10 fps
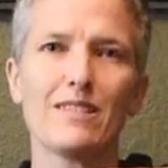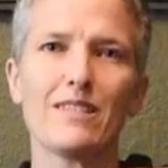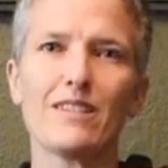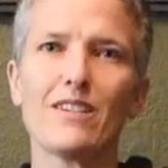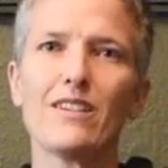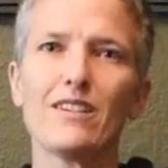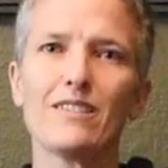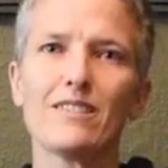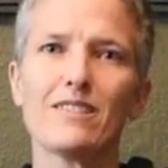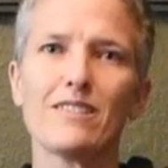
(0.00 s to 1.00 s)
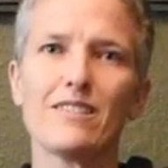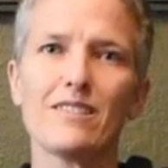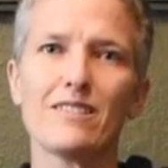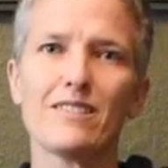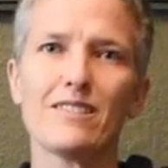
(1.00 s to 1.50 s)
The cards
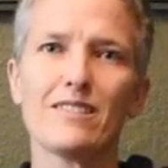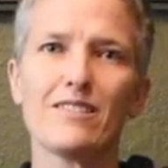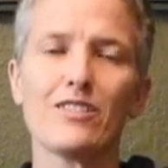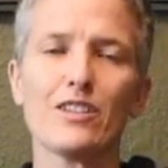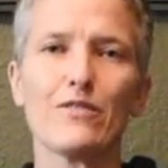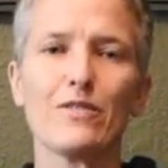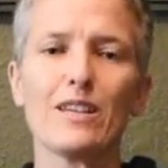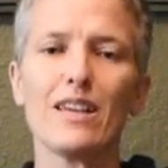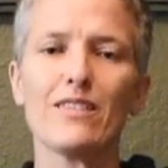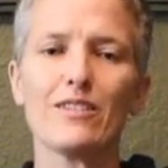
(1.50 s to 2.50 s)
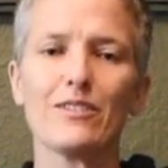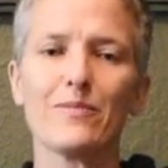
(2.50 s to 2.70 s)
shuffle together.